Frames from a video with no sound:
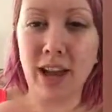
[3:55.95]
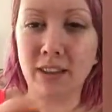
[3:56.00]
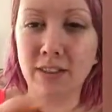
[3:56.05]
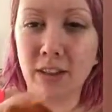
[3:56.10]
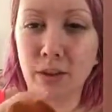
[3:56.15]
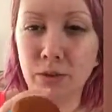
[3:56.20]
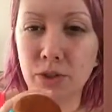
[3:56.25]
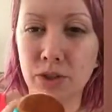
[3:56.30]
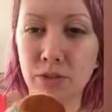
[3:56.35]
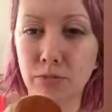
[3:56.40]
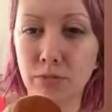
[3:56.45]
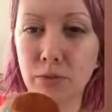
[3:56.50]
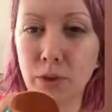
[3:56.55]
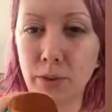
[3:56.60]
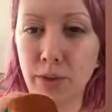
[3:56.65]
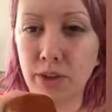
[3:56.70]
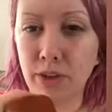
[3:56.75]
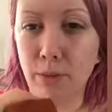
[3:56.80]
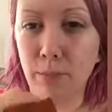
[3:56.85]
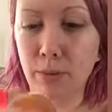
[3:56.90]
because that'll just
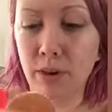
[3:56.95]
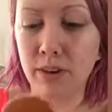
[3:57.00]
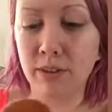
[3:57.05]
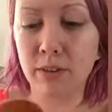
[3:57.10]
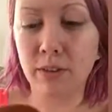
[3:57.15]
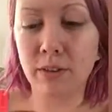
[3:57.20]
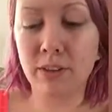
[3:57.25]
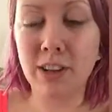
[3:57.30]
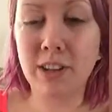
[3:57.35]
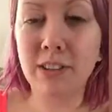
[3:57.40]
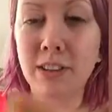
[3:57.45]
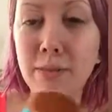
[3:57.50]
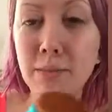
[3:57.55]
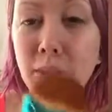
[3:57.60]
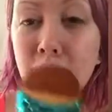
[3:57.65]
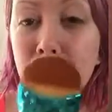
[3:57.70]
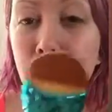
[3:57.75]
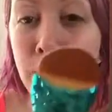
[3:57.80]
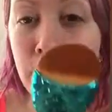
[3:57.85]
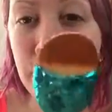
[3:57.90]
ruin your bristles. This is
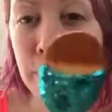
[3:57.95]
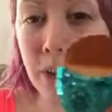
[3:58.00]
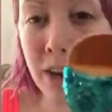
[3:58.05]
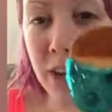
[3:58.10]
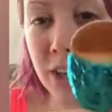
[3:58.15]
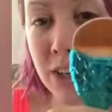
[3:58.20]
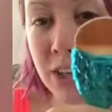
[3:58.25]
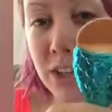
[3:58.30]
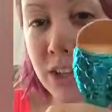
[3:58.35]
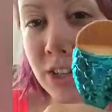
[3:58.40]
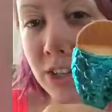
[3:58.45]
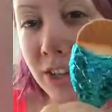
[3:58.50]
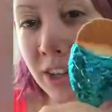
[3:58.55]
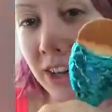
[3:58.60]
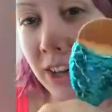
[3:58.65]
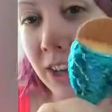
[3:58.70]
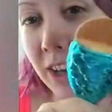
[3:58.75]
my new brush.